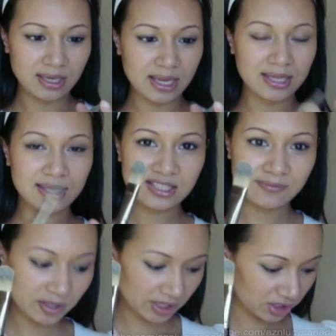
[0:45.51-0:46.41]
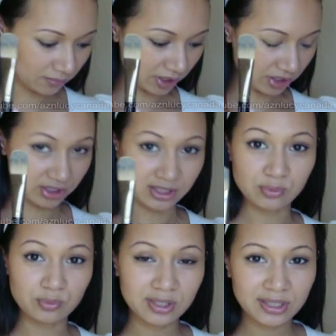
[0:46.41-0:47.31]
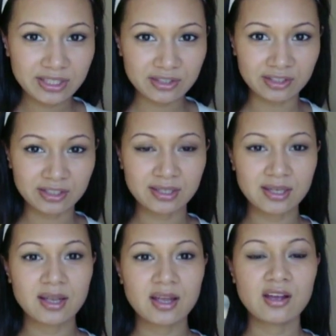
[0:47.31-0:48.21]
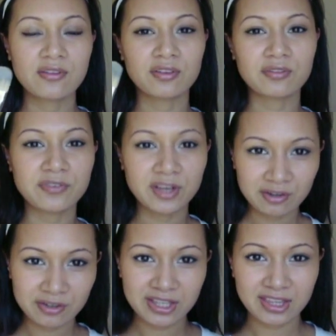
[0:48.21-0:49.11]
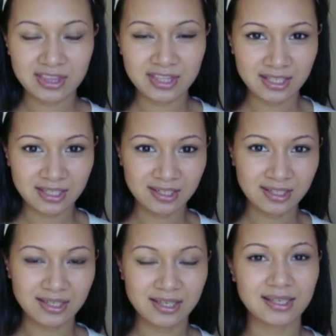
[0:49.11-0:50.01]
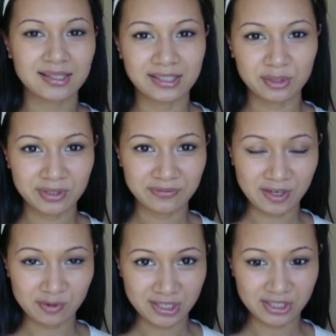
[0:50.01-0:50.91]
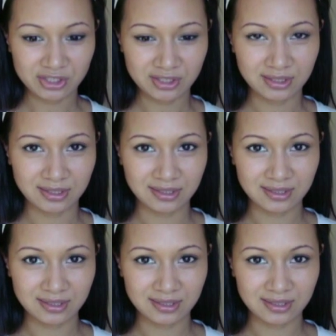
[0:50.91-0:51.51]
And this foundation brush is really good for very thin liquid foundation.